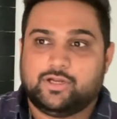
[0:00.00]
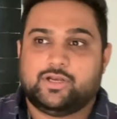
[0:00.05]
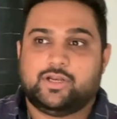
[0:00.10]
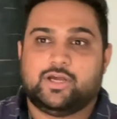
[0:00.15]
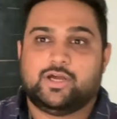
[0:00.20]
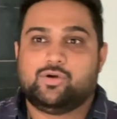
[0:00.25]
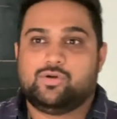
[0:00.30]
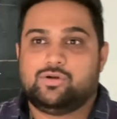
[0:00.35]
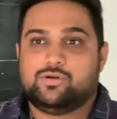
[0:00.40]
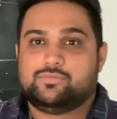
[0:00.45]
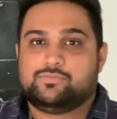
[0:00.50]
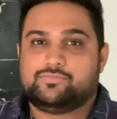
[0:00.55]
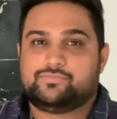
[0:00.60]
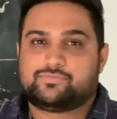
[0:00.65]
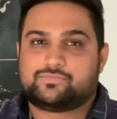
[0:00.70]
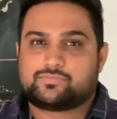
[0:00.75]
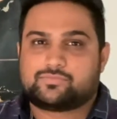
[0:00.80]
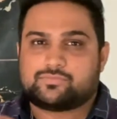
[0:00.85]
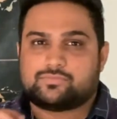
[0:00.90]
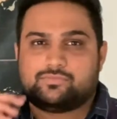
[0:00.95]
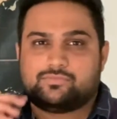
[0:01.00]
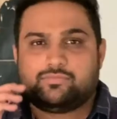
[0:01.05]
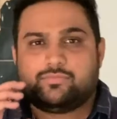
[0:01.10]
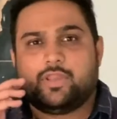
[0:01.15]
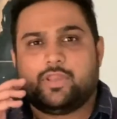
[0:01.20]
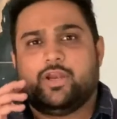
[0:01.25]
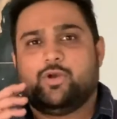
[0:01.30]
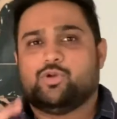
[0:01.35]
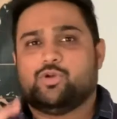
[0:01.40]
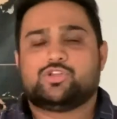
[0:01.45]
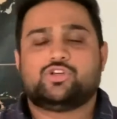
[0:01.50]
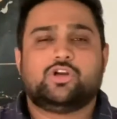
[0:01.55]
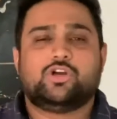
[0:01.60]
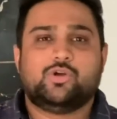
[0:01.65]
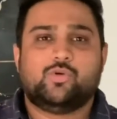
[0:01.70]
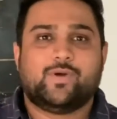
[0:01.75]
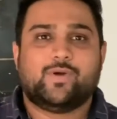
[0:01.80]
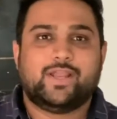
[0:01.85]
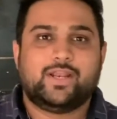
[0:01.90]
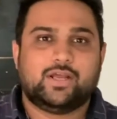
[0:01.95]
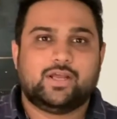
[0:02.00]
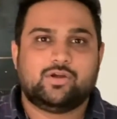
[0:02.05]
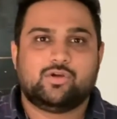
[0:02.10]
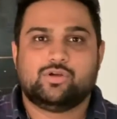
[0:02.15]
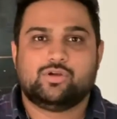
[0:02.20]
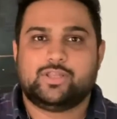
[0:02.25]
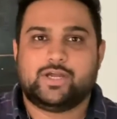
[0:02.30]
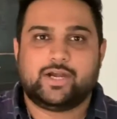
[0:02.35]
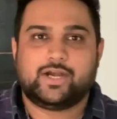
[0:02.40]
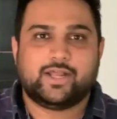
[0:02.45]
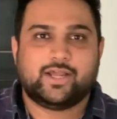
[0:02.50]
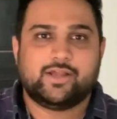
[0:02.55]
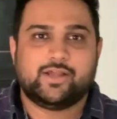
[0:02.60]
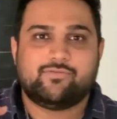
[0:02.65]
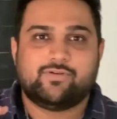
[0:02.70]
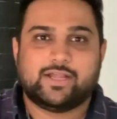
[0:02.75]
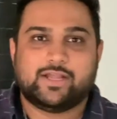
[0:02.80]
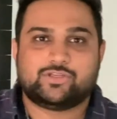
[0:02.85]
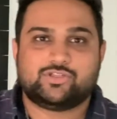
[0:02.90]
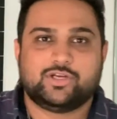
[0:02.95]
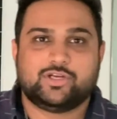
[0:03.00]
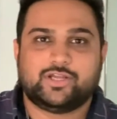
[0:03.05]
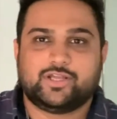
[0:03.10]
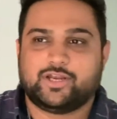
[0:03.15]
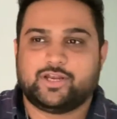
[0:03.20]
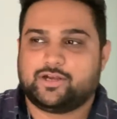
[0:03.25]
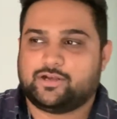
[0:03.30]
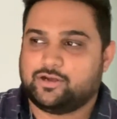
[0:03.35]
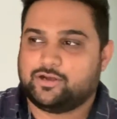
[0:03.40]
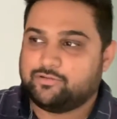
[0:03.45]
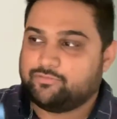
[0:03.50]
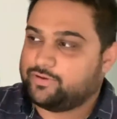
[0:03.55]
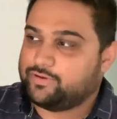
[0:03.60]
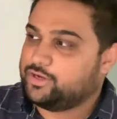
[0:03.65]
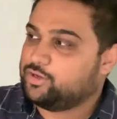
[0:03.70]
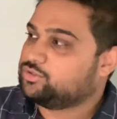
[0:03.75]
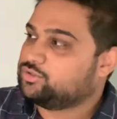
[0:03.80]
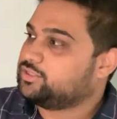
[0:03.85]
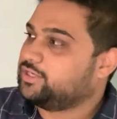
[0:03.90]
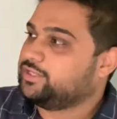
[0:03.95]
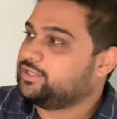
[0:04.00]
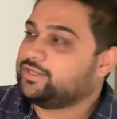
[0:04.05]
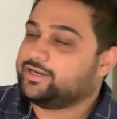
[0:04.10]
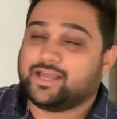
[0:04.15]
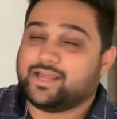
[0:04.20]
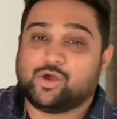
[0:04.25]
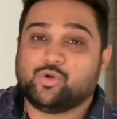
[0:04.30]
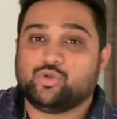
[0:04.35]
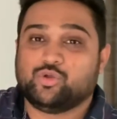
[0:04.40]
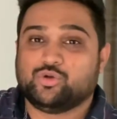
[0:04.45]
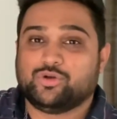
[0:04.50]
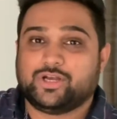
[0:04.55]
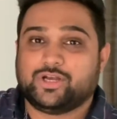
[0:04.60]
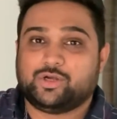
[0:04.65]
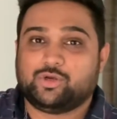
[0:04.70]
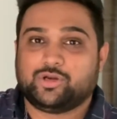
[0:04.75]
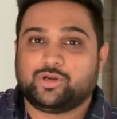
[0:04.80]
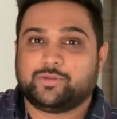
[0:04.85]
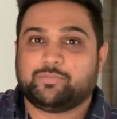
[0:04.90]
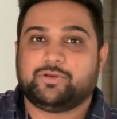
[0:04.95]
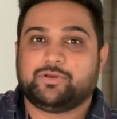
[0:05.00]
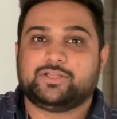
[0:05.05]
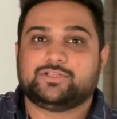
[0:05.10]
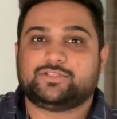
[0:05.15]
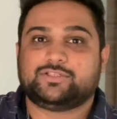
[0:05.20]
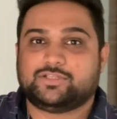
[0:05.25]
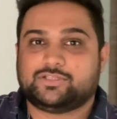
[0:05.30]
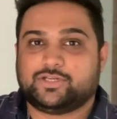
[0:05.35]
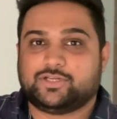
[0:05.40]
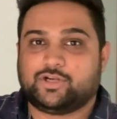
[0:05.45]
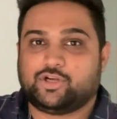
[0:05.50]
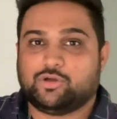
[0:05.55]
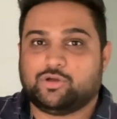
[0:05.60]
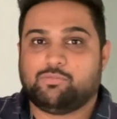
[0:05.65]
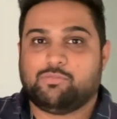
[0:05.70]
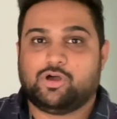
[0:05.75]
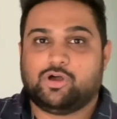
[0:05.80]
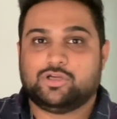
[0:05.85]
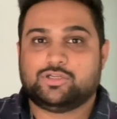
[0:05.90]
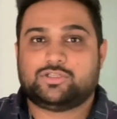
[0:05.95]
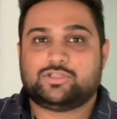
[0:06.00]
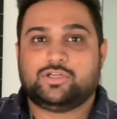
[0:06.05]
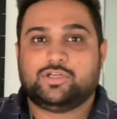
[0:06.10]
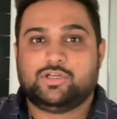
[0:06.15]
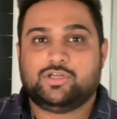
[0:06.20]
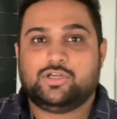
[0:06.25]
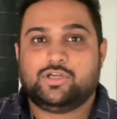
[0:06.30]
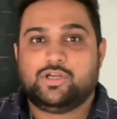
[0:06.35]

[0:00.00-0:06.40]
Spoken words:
Now, it was not a while ago that I have actually created a video saying that how you need to replace this set-top box